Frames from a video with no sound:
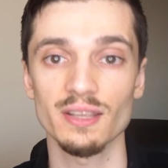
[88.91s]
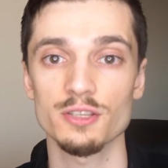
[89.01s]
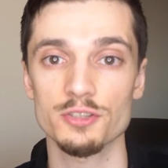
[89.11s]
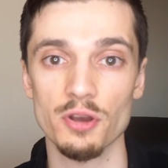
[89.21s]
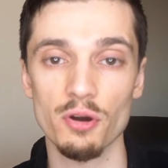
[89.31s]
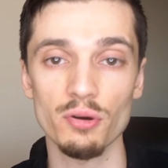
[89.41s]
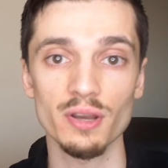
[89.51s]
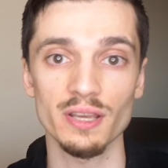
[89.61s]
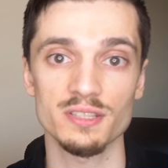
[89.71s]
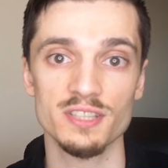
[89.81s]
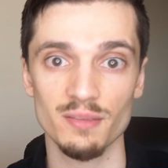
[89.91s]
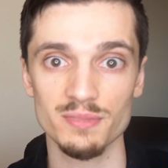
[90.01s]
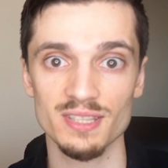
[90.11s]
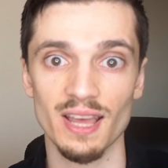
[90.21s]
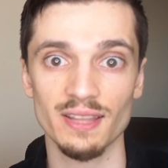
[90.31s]
So it
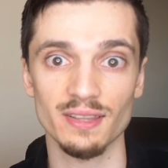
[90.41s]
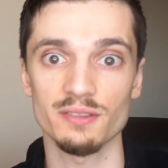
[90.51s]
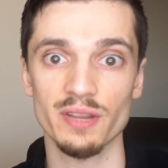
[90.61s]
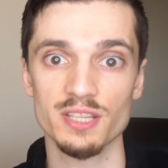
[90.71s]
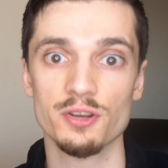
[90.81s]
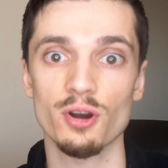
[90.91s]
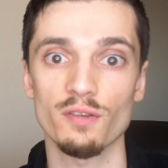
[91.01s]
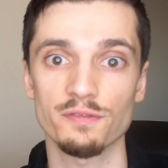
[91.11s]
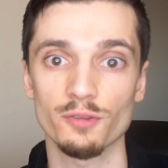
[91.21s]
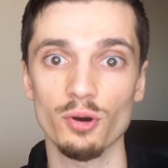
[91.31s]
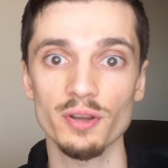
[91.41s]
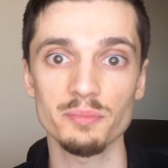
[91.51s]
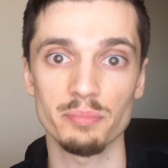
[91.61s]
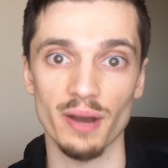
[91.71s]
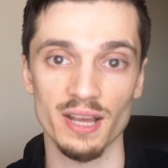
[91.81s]
seems that the risk of
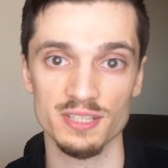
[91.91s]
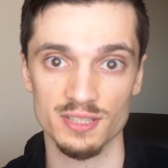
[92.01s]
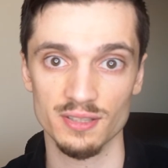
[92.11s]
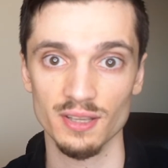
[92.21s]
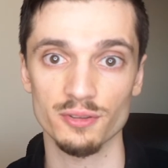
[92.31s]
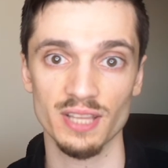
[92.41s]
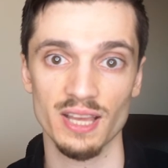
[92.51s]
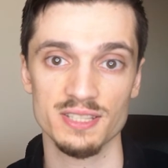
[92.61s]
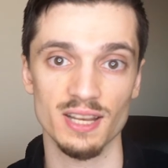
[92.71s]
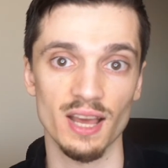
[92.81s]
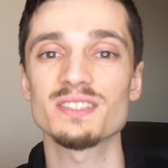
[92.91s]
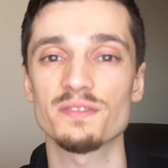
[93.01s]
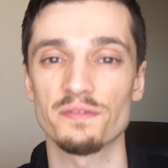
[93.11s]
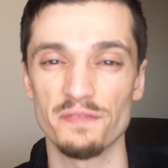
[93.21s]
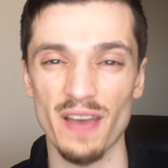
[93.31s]
going bust for Tesla is
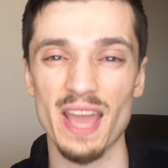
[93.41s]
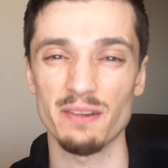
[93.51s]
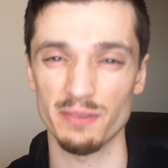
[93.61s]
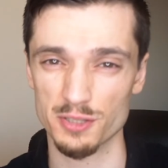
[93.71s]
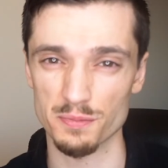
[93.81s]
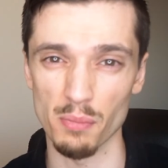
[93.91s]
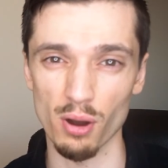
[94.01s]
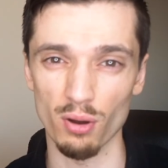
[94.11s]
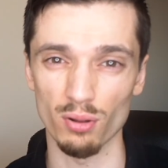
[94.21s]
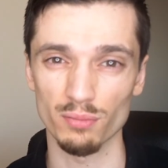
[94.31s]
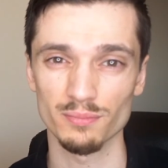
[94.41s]
very small.